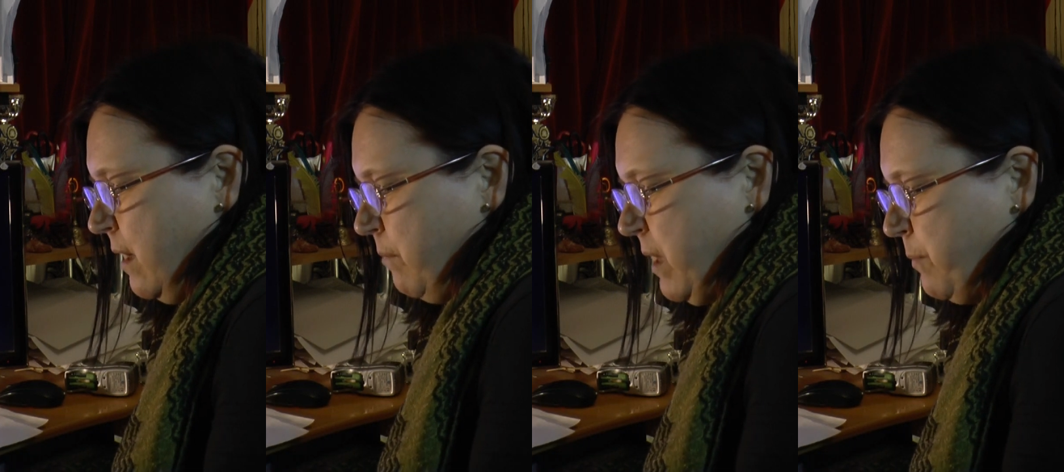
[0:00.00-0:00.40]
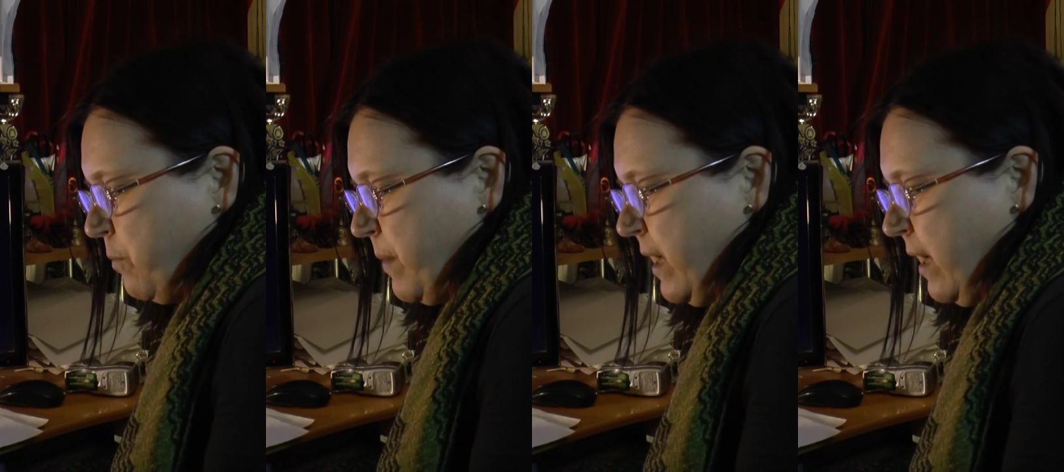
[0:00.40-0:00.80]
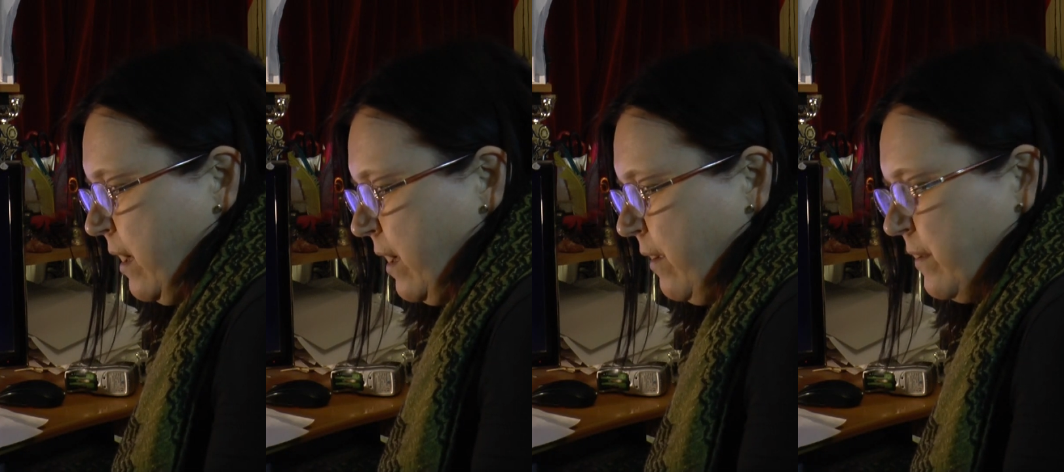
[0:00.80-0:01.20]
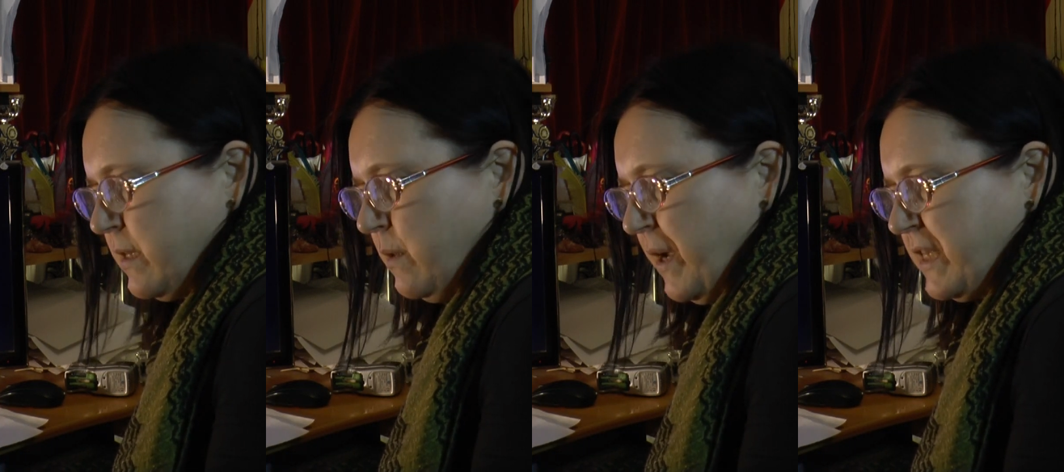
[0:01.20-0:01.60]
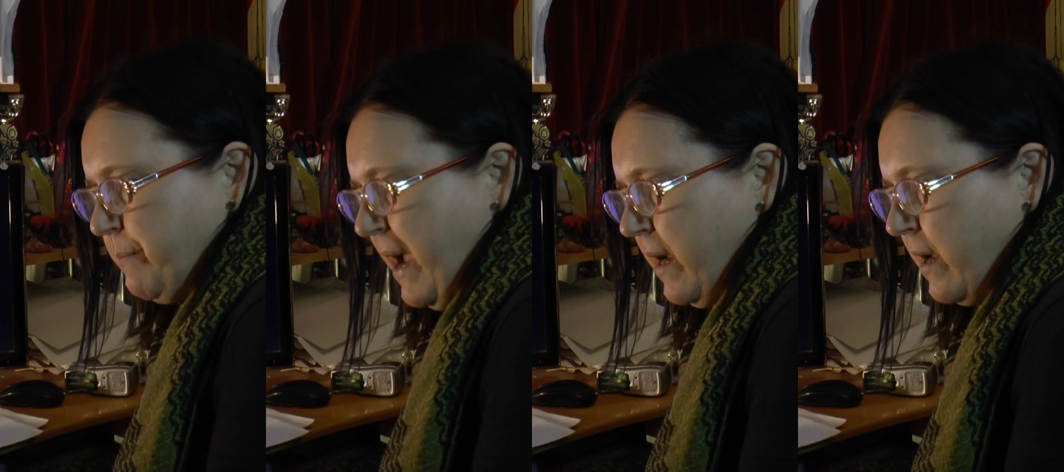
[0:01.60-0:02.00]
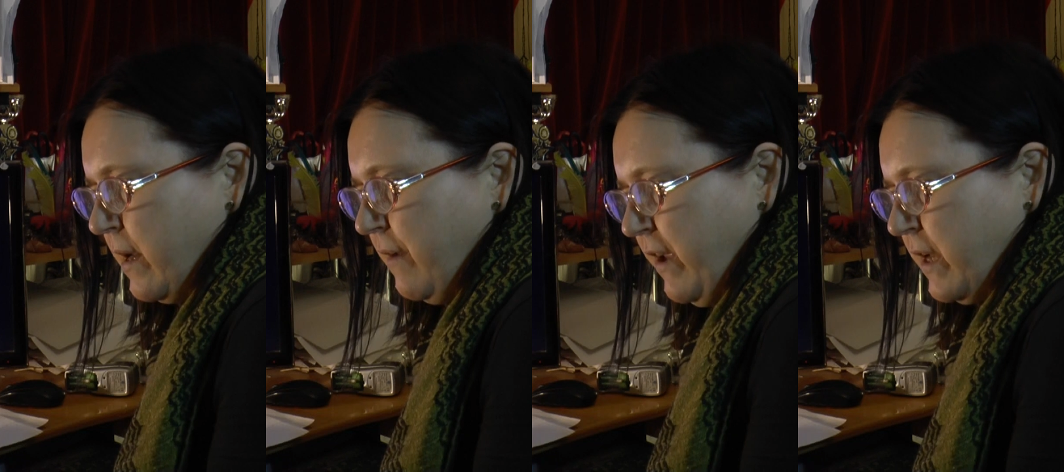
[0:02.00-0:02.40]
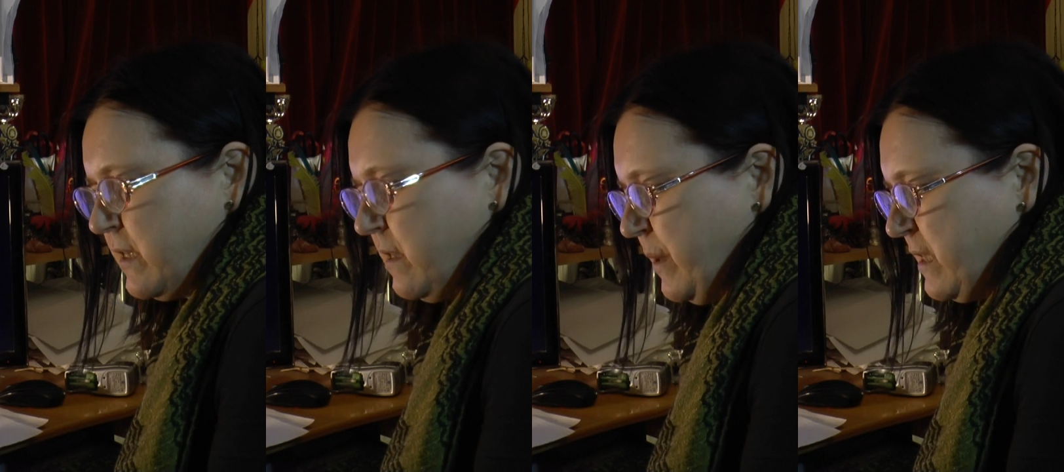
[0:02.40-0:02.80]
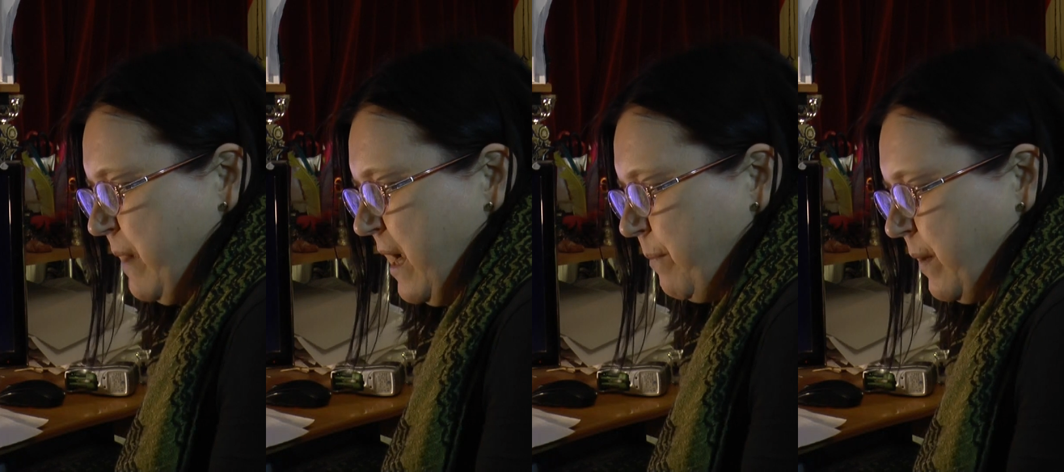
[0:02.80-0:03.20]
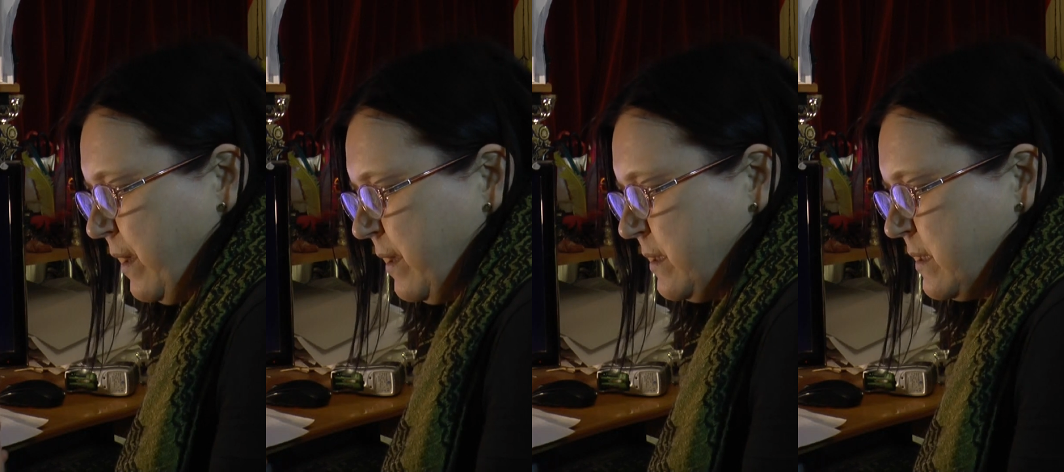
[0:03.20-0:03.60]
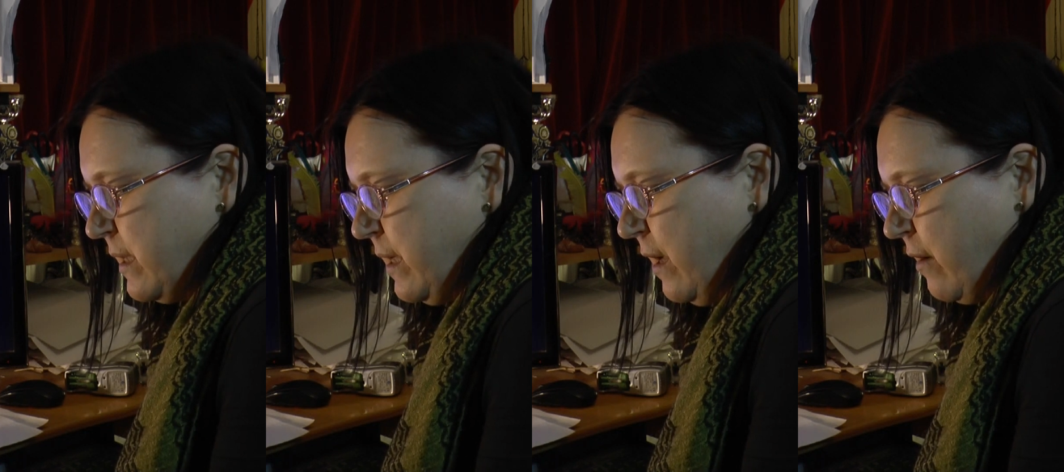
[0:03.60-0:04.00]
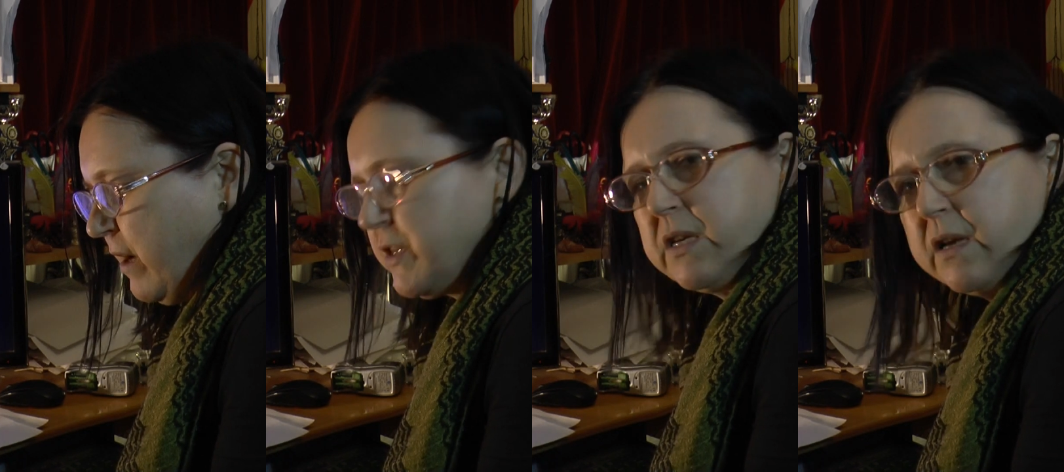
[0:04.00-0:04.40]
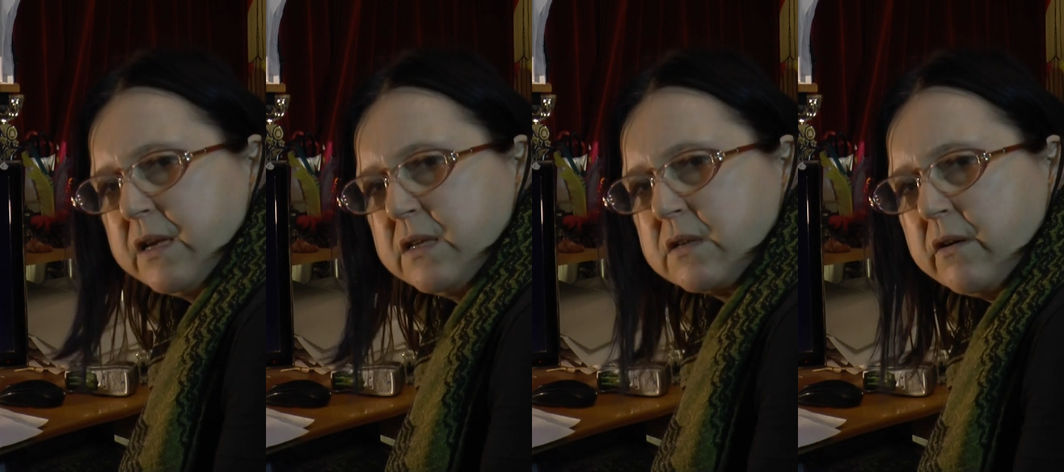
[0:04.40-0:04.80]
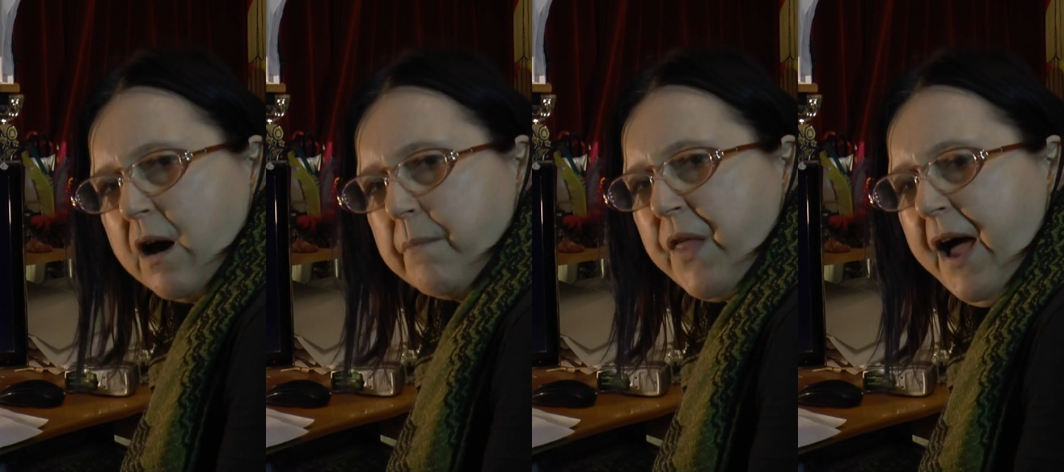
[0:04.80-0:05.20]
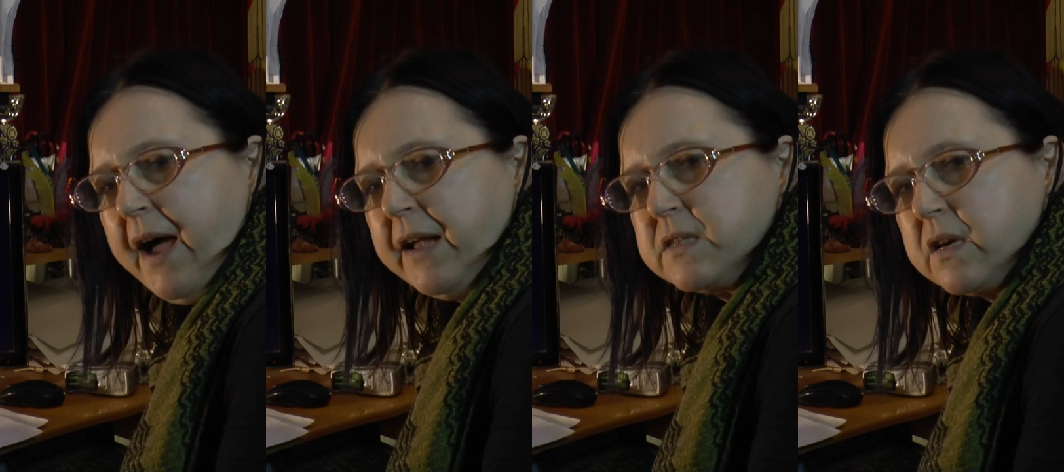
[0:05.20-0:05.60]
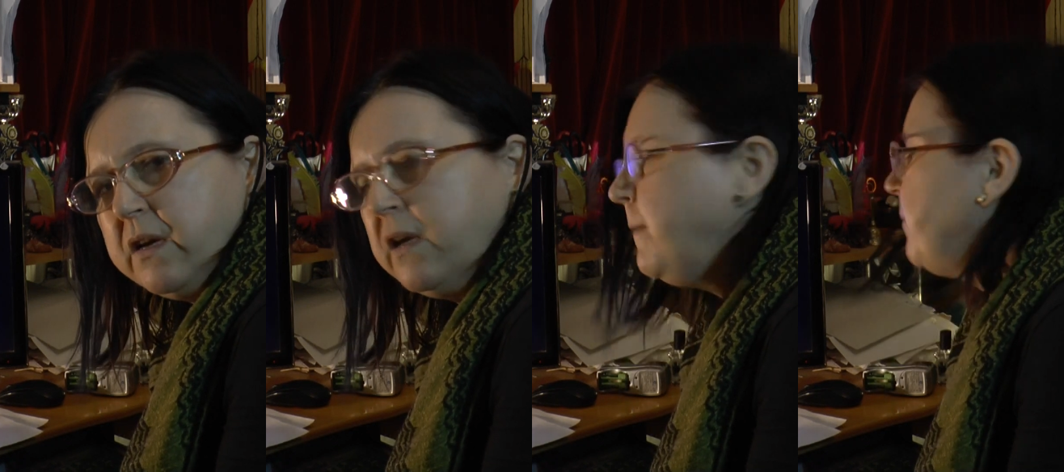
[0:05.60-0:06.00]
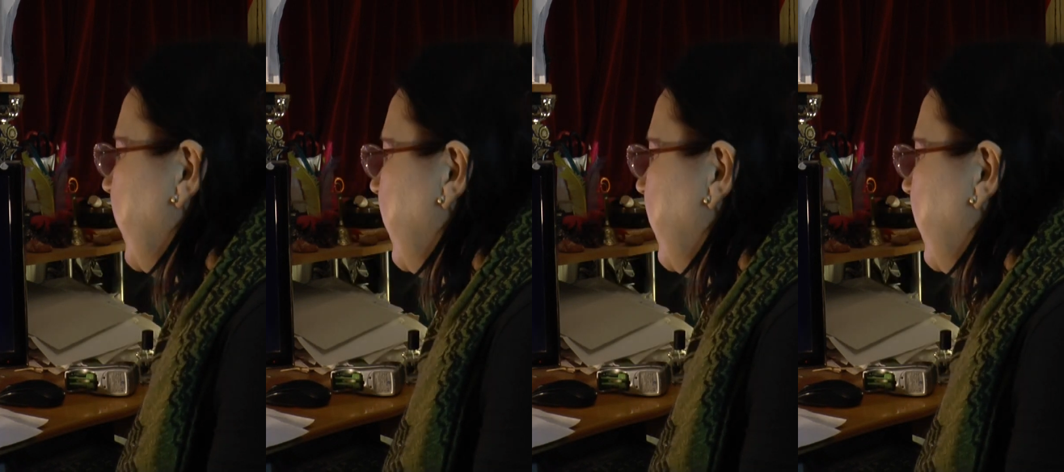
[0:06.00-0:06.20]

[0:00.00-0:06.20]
people being killed in the West Bank and evicted in the West Bank because the aggression has gone up there too.